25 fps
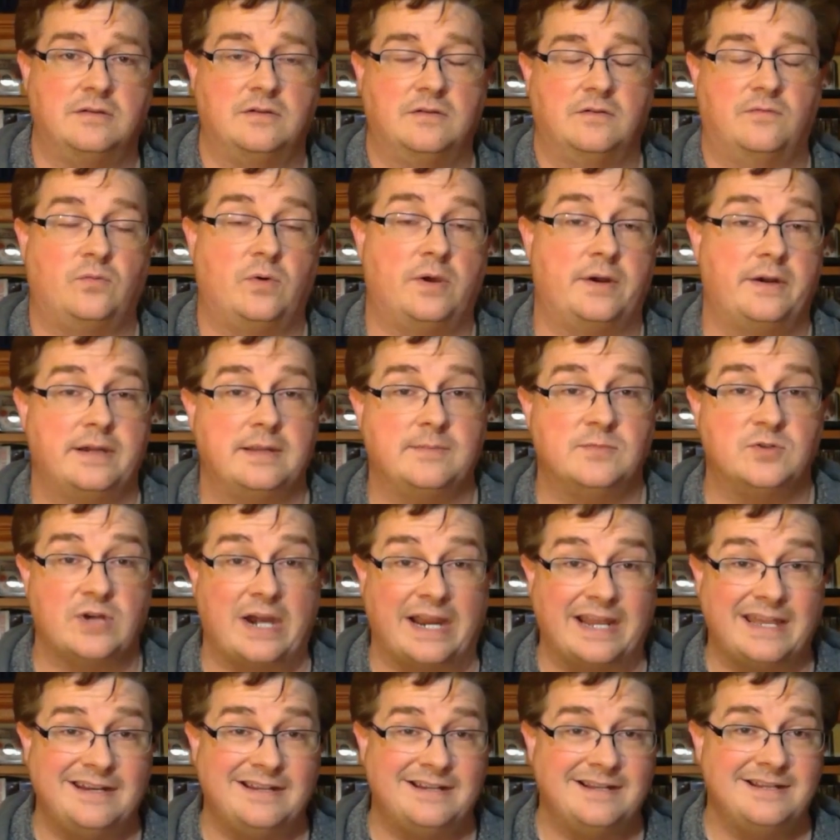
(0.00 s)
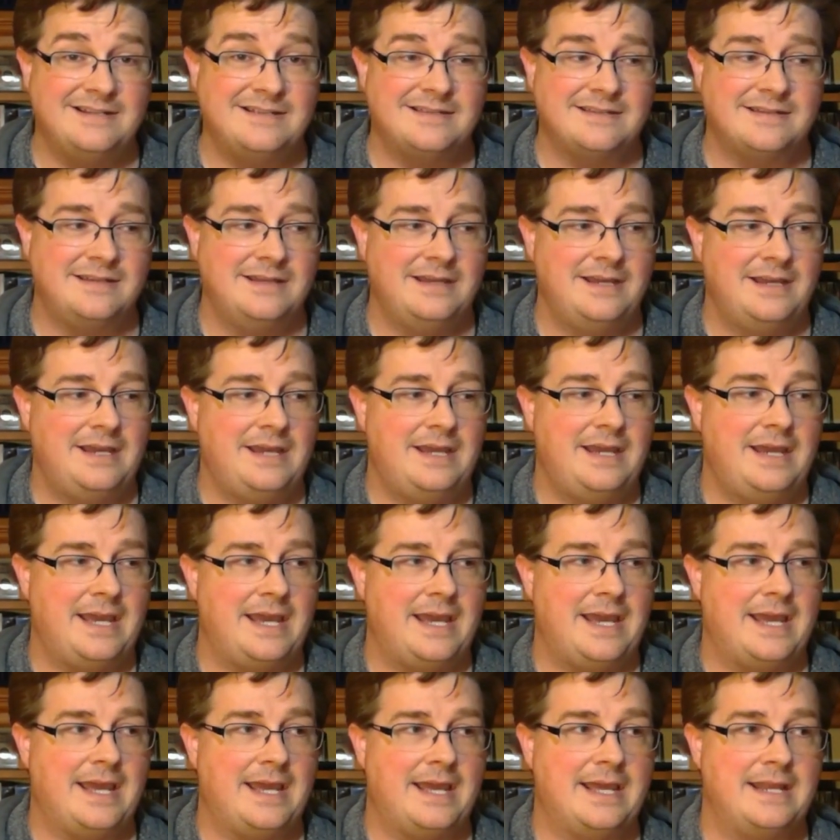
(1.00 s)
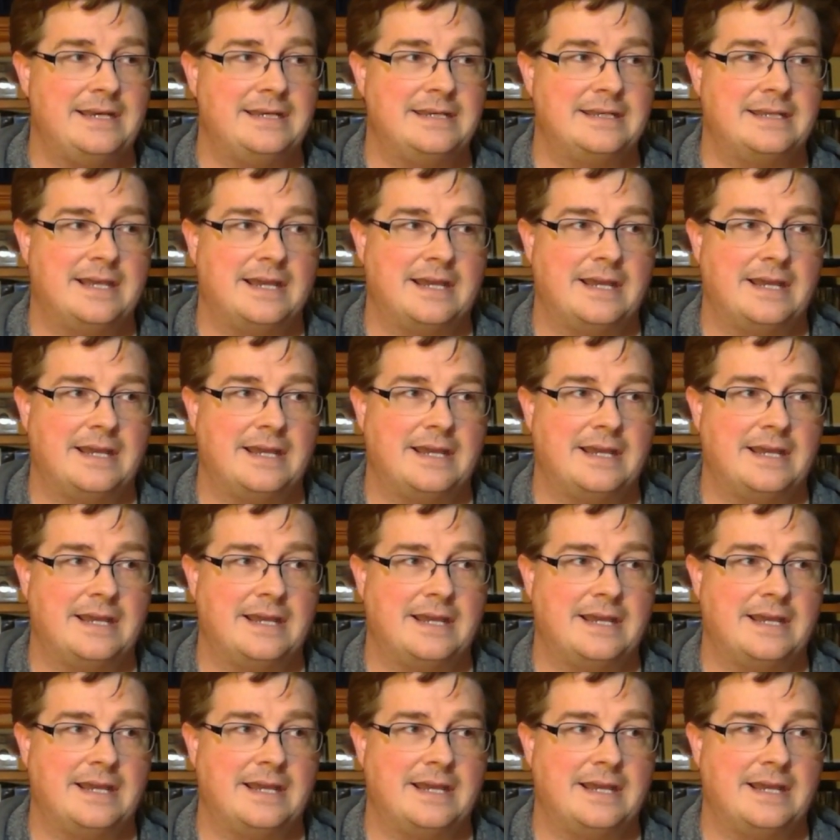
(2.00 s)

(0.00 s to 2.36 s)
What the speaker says: of Waterdeep Dragon Heist, and